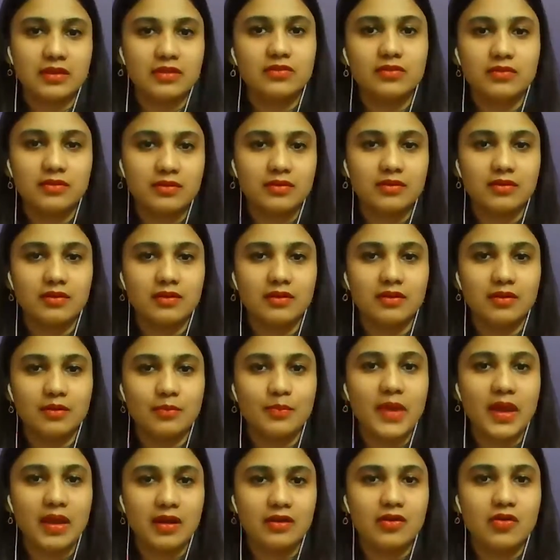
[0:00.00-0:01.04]

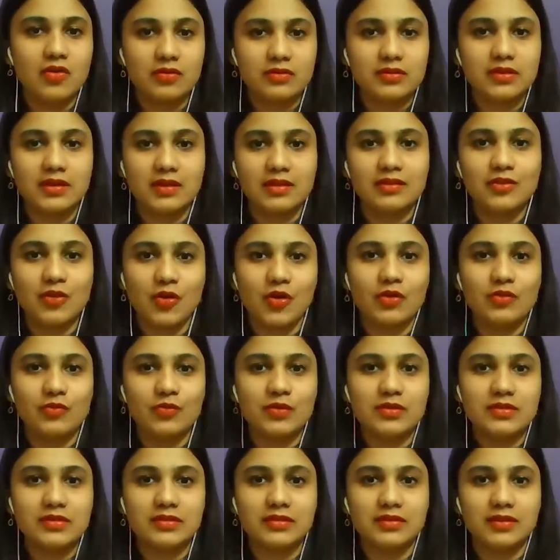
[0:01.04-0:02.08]
another paradox that I thought
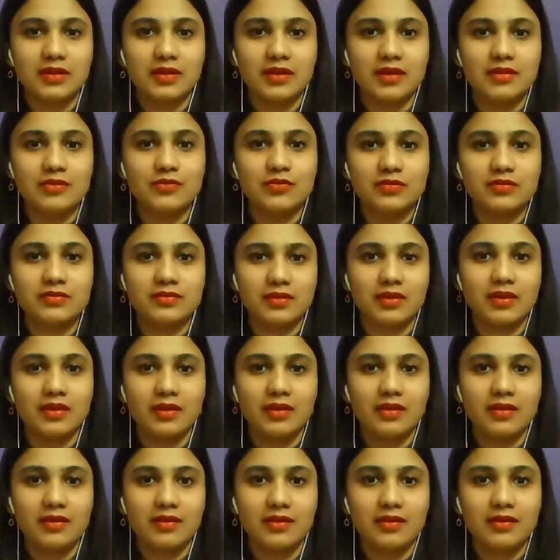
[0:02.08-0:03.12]
was
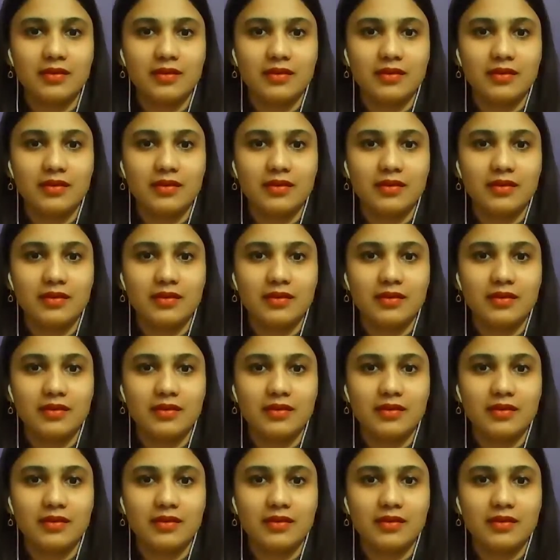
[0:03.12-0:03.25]
interesting.